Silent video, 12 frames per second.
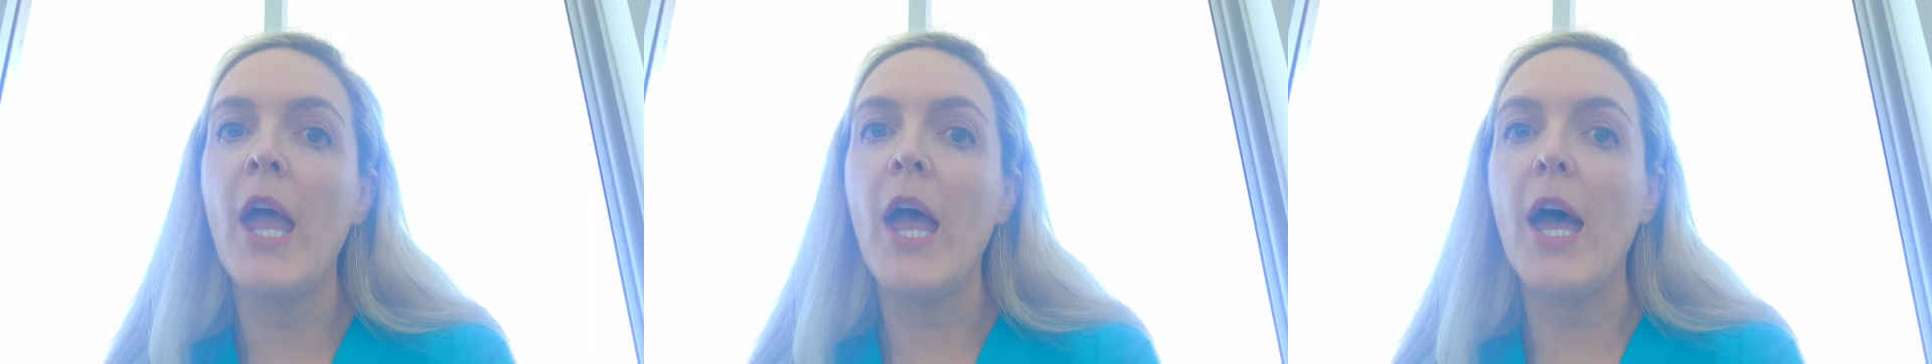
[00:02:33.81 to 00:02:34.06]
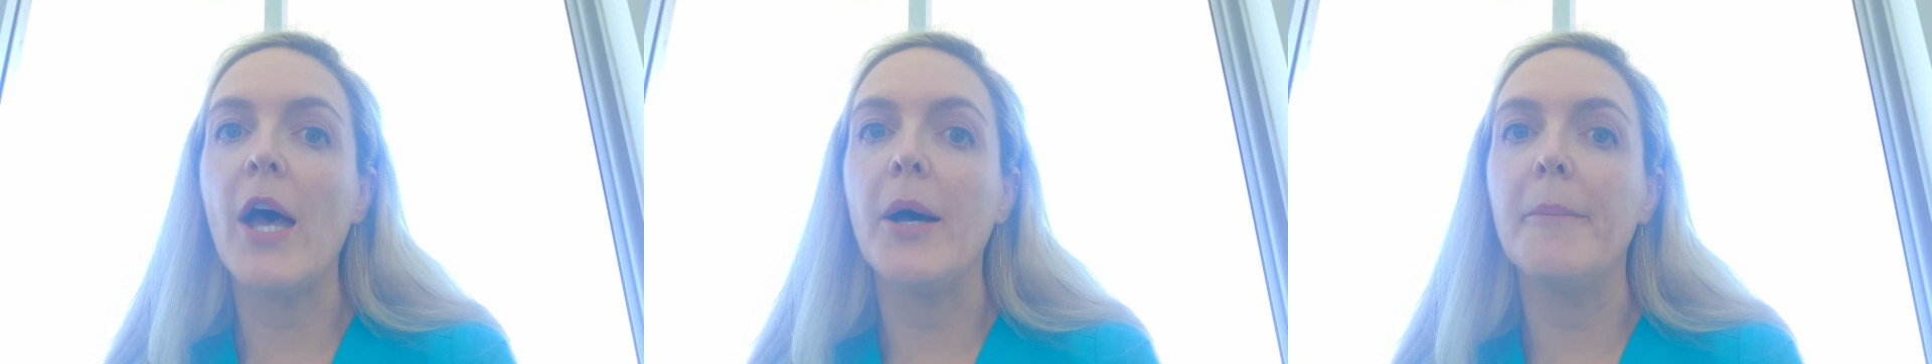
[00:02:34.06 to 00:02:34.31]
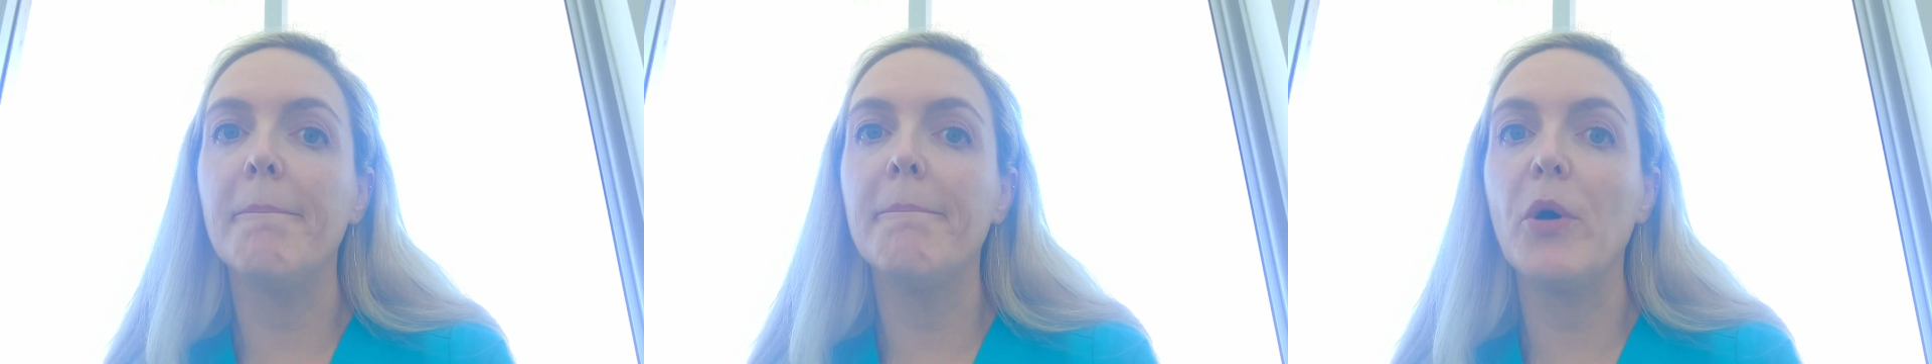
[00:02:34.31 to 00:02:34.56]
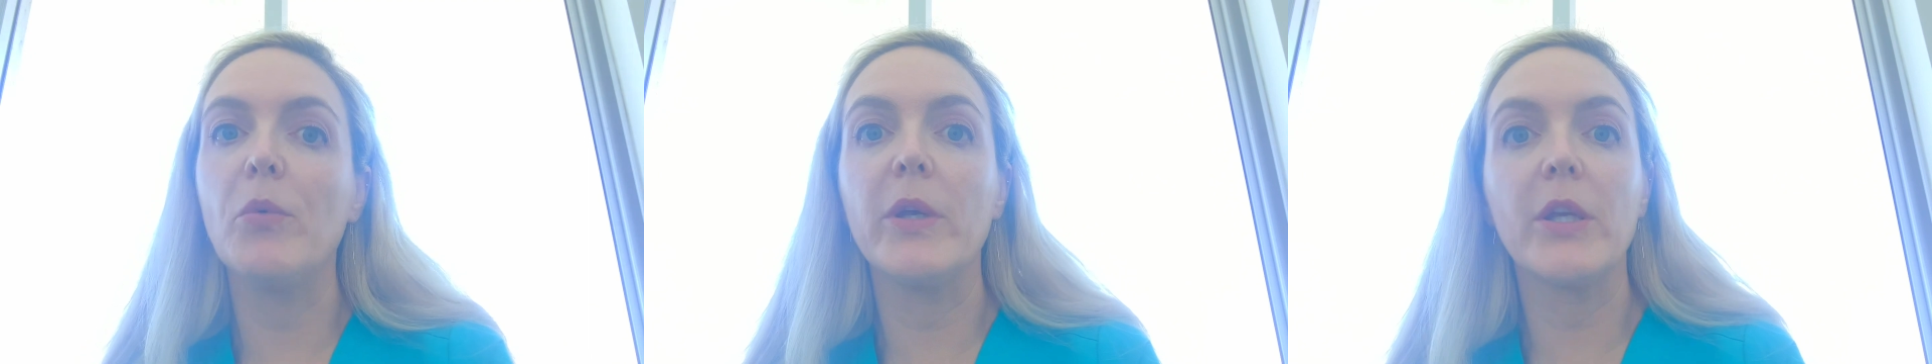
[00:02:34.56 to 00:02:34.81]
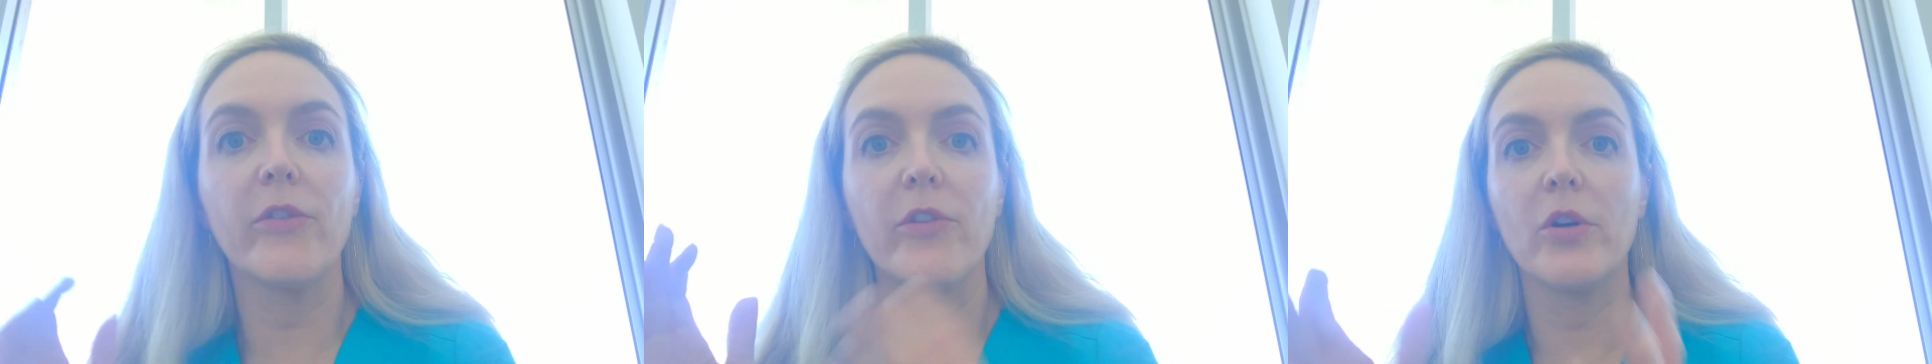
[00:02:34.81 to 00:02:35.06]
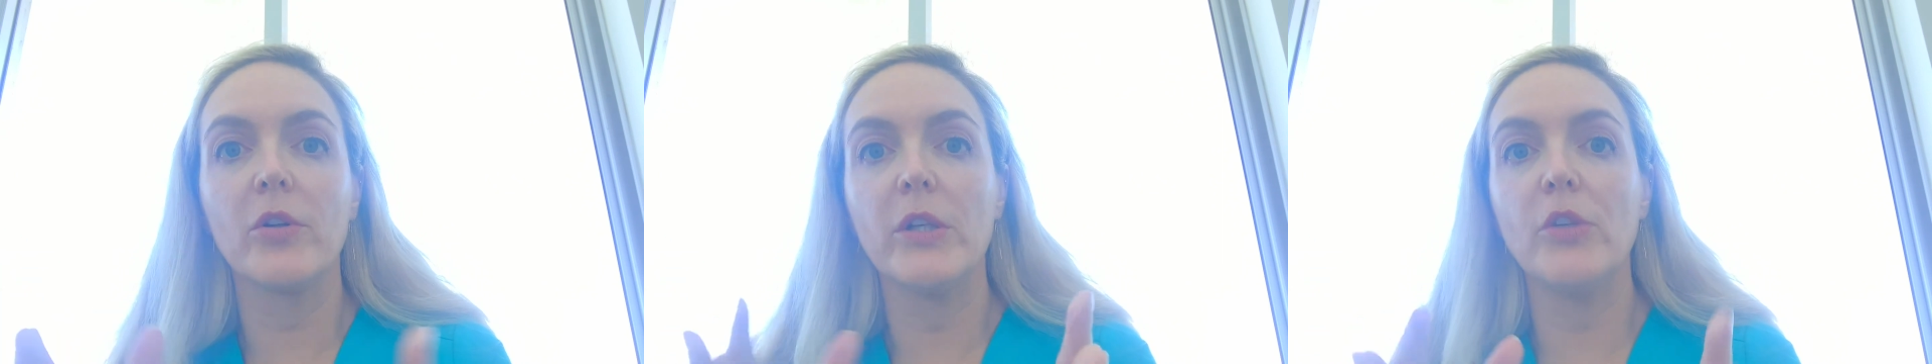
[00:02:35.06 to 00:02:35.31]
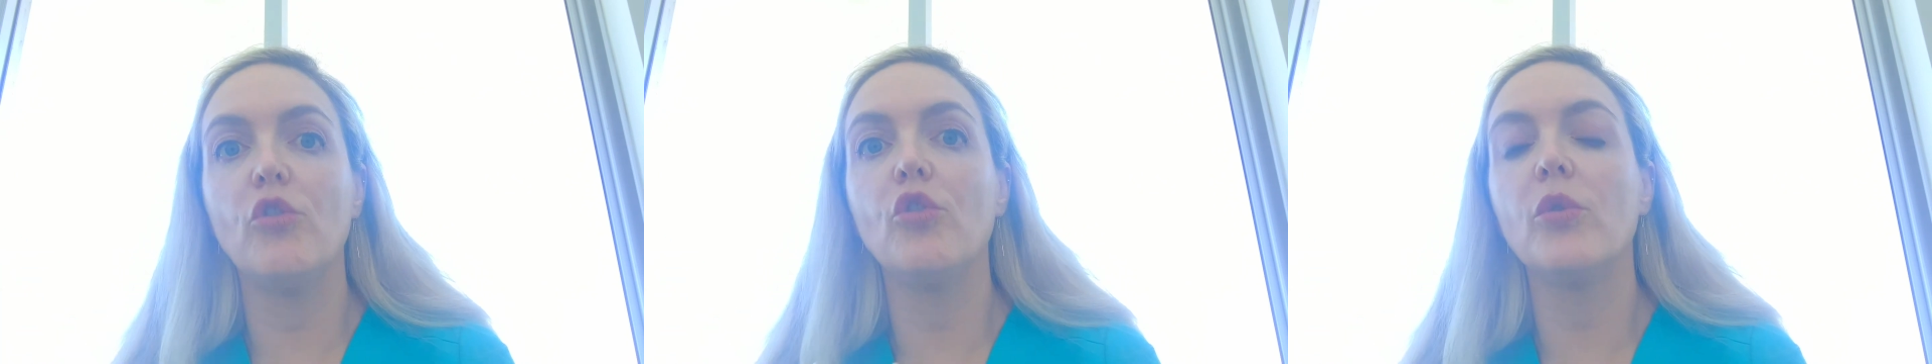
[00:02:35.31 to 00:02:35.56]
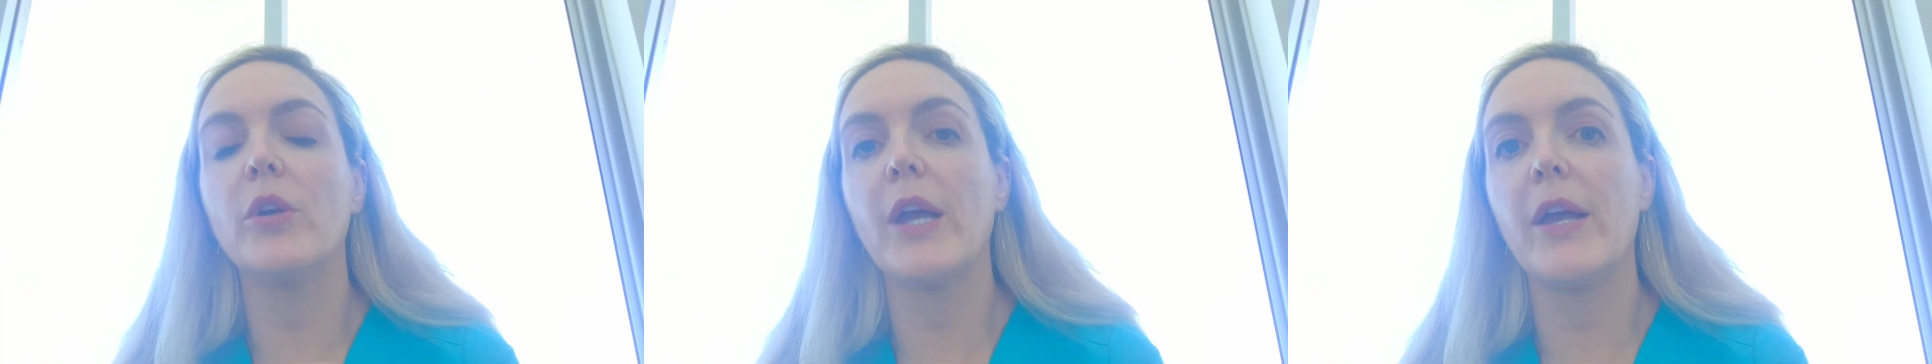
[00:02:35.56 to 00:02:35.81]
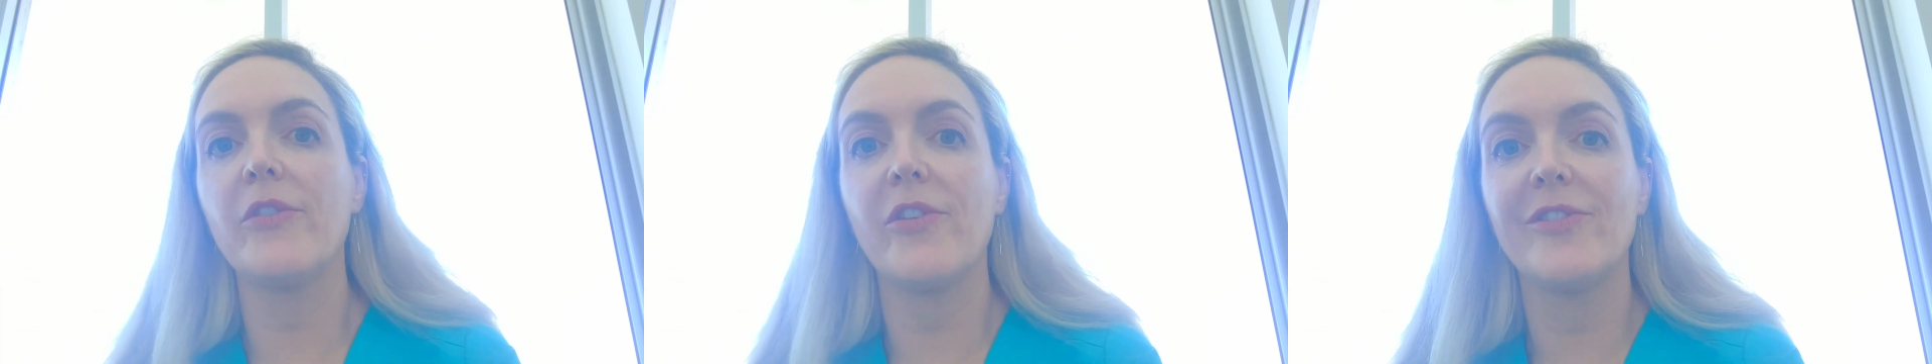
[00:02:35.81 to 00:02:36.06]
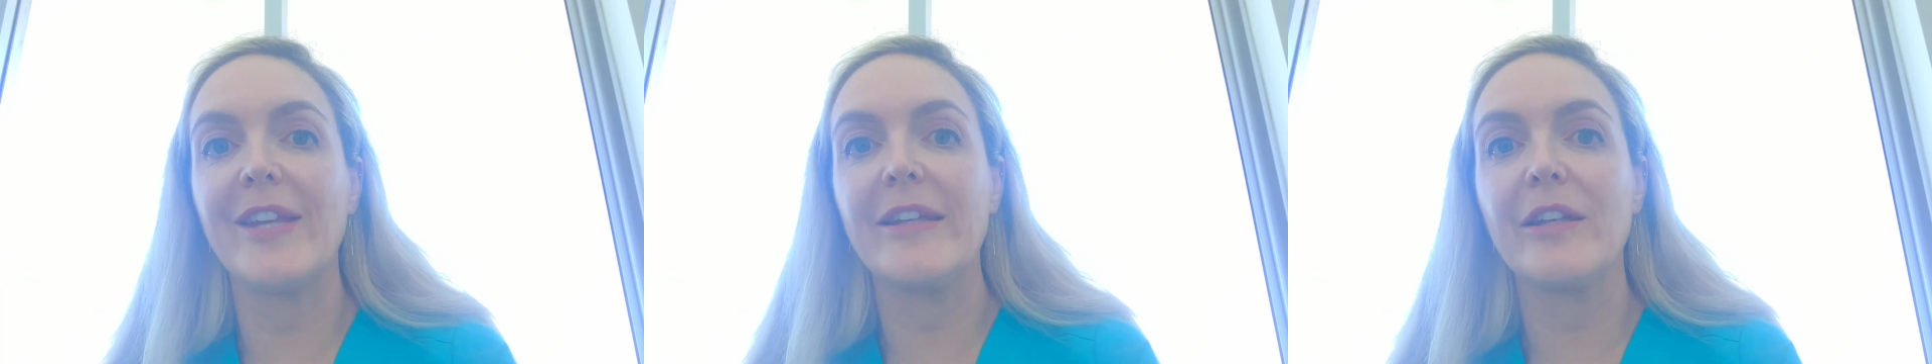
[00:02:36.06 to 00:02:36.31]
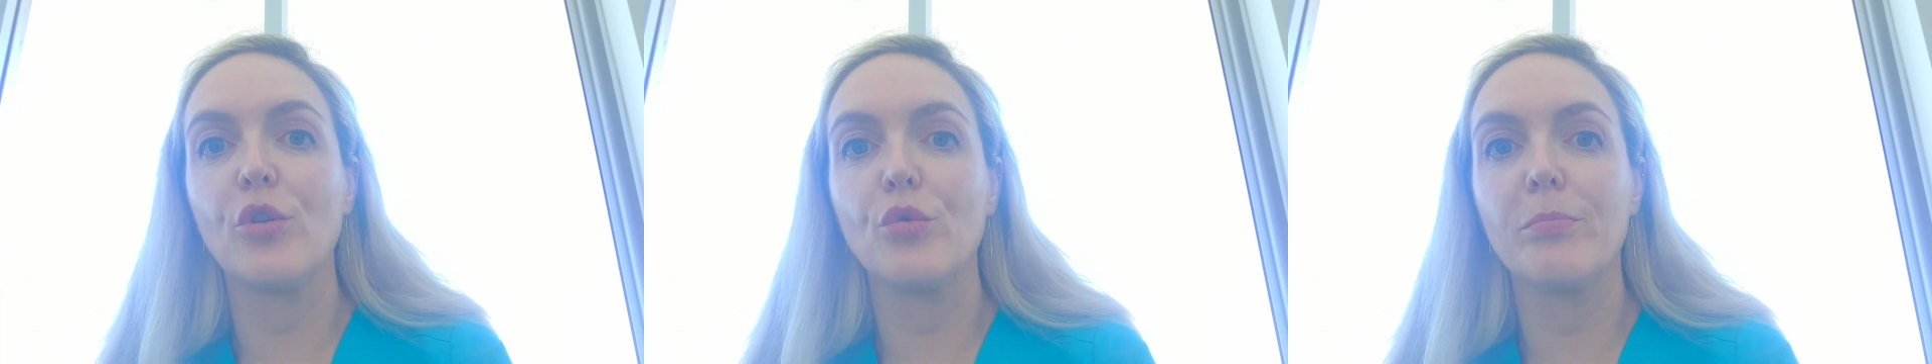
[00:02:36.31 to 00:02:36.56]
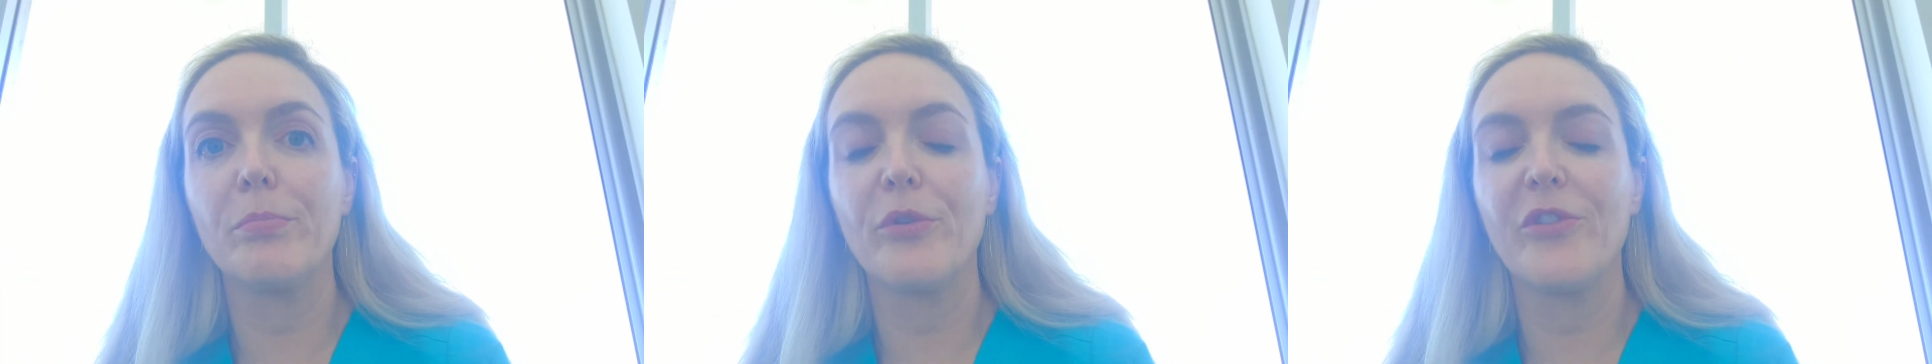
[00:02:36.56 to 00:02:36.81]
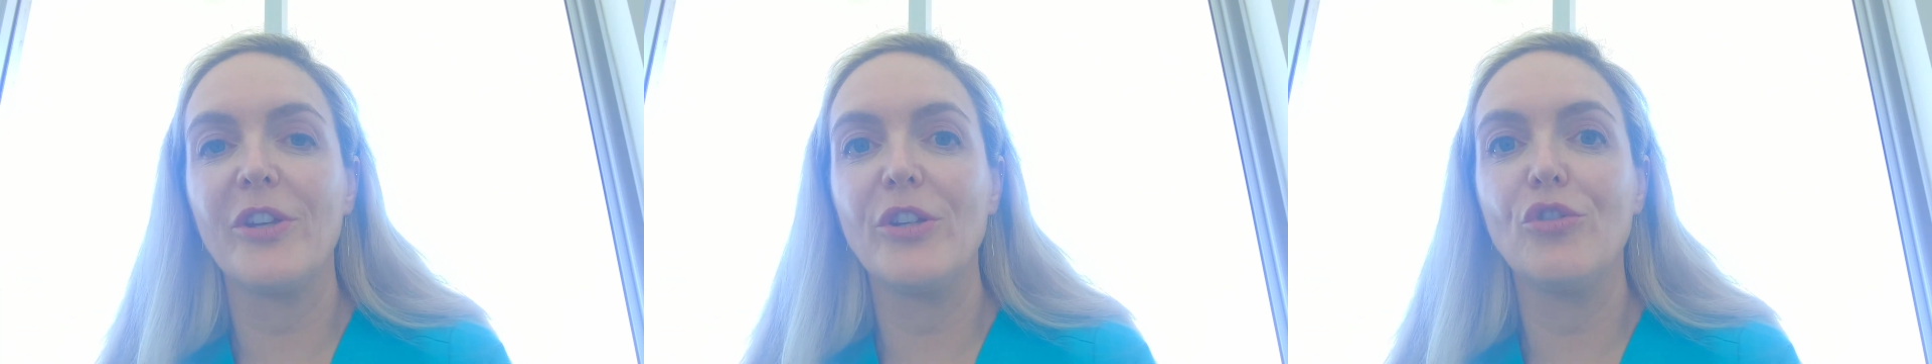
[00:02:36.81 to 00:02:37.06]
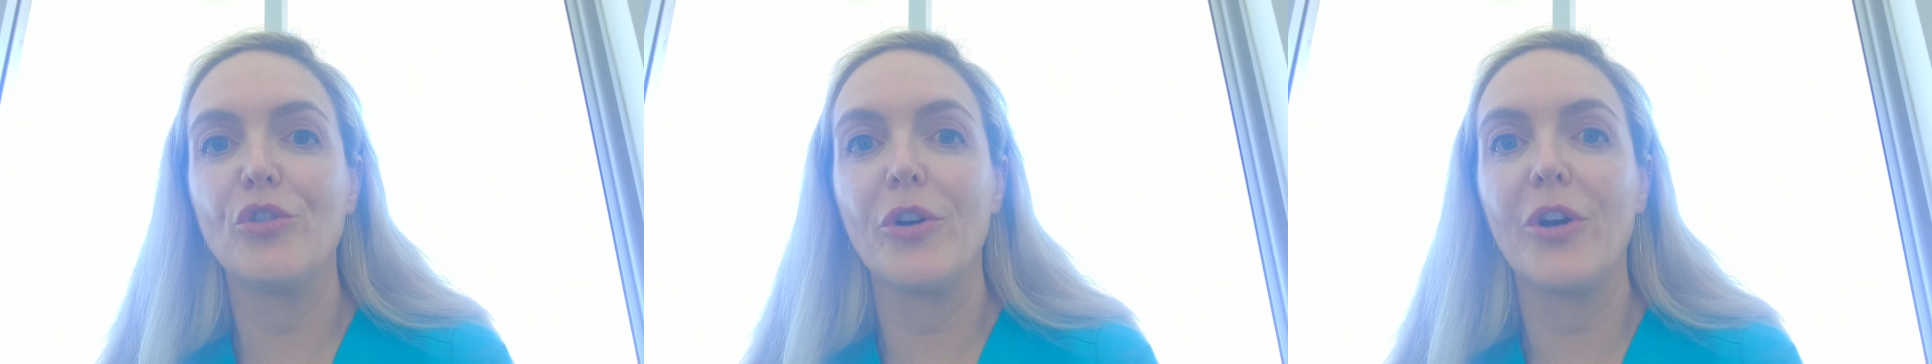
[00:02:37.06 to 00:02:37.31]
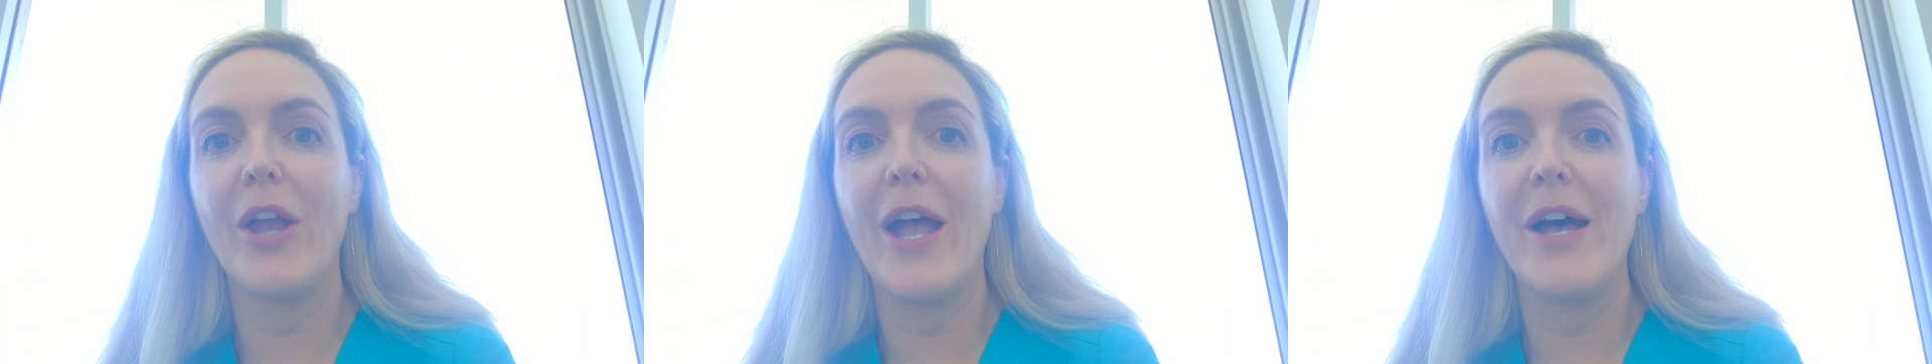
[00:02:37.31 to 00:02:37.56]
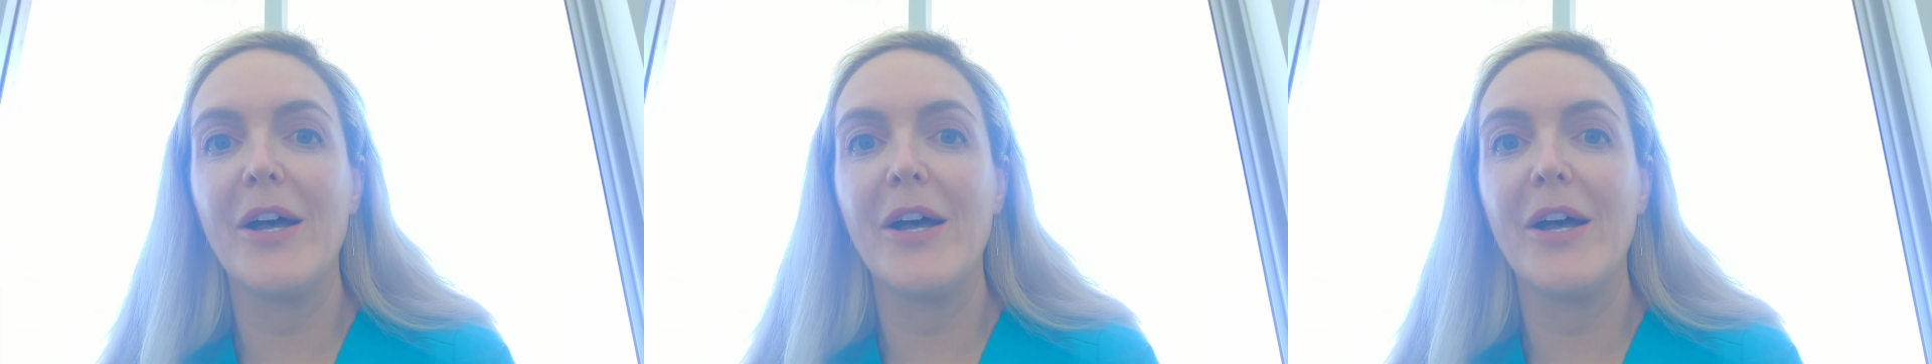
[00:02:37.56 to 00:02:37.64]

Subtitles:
but we can certainly do it as a standalone procedure